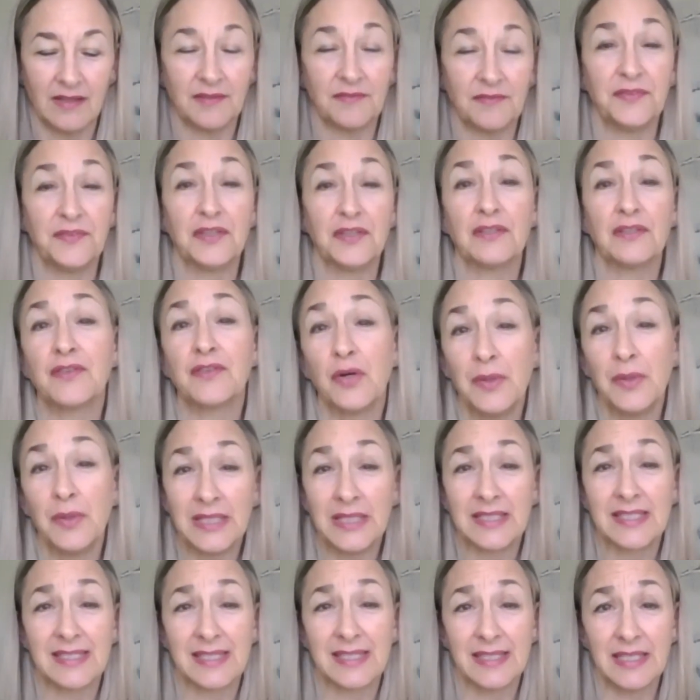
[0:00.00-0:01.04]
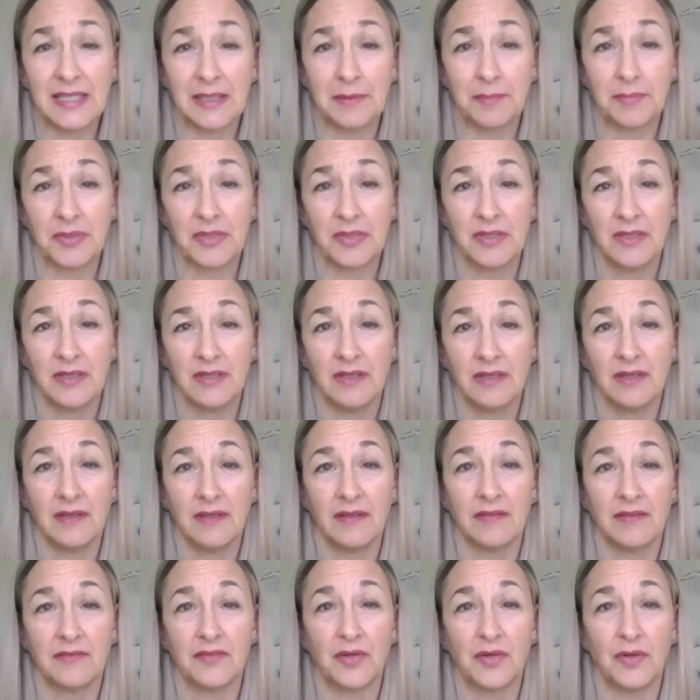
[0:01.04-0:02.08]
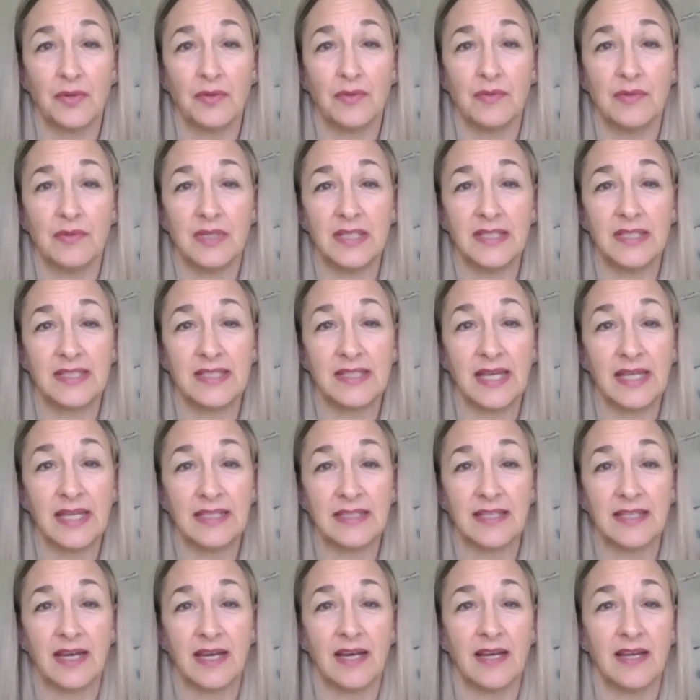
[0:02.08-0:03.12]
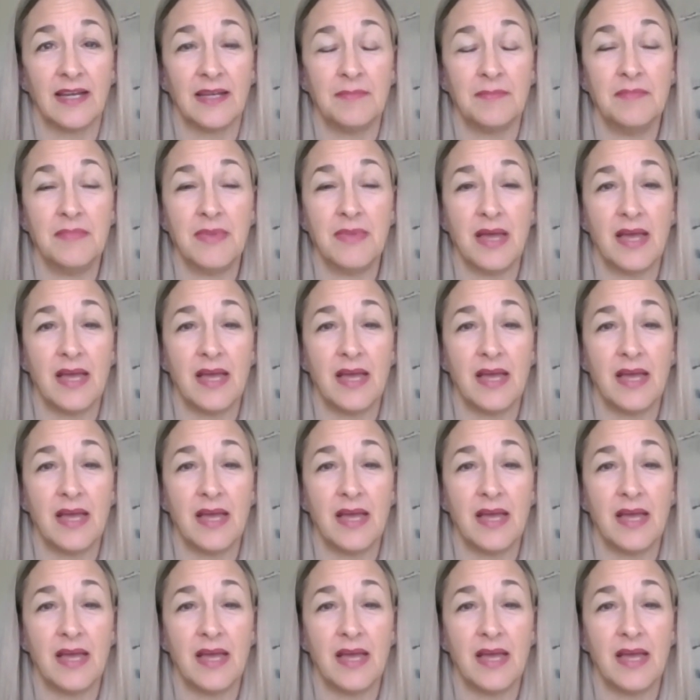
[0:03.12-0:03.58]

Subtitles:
Fear of going to sleep. So it's nighttime,